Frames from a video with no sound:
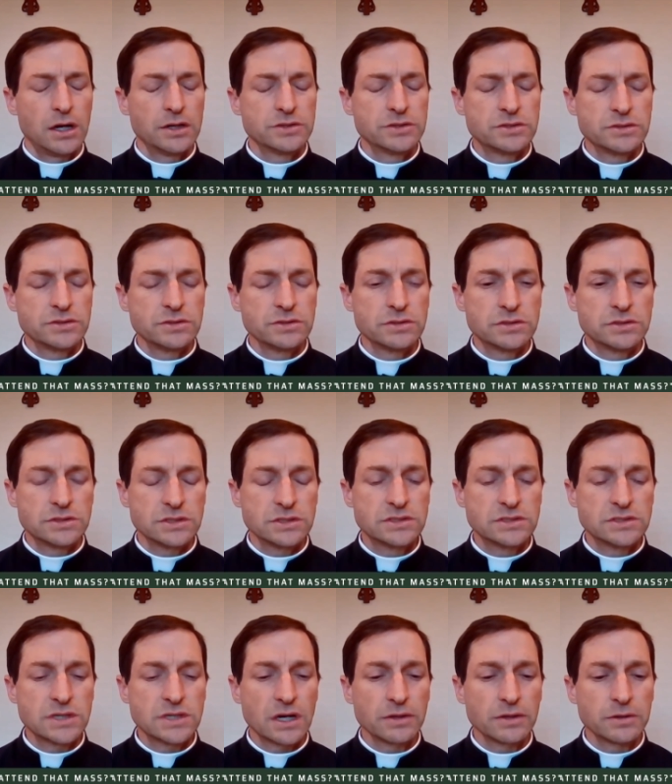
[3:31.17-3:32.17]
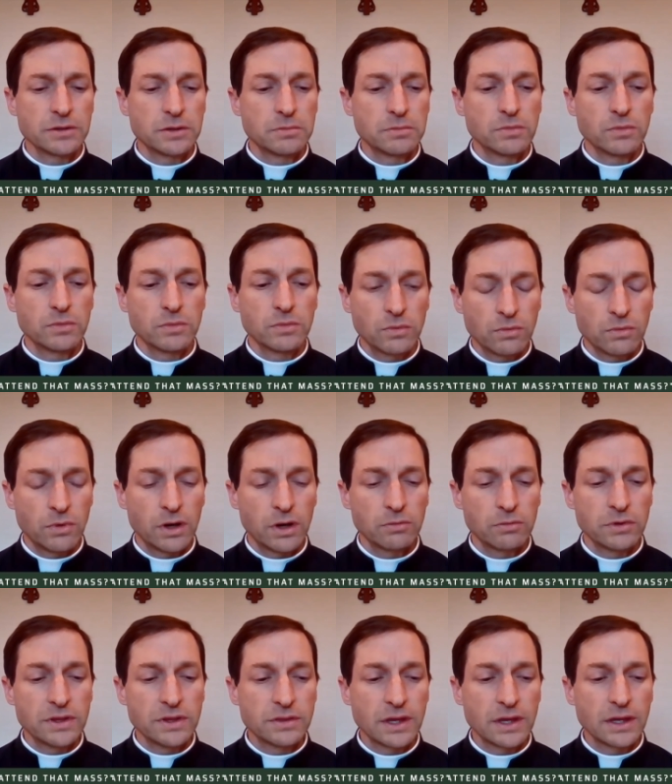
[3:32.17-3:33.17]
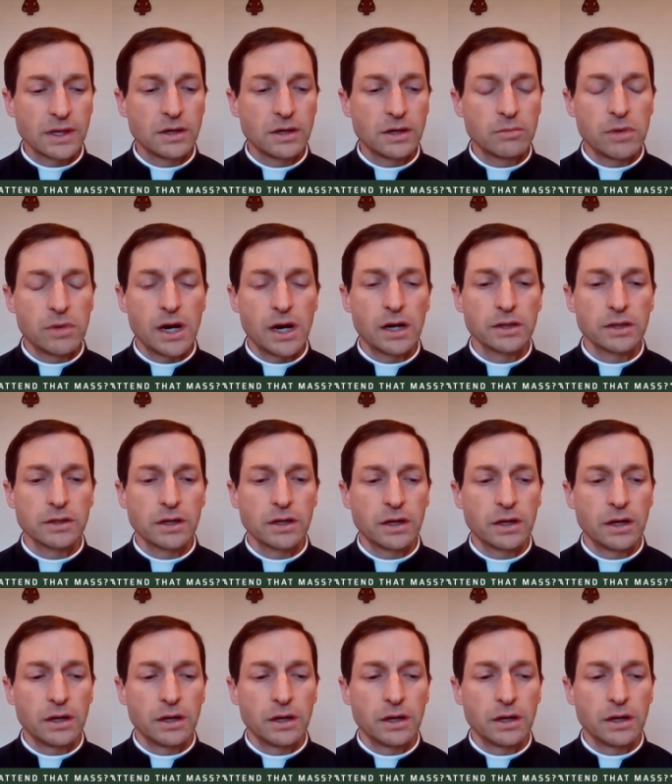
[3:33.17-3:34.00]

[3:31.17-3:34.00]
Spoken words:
to tell them what we think about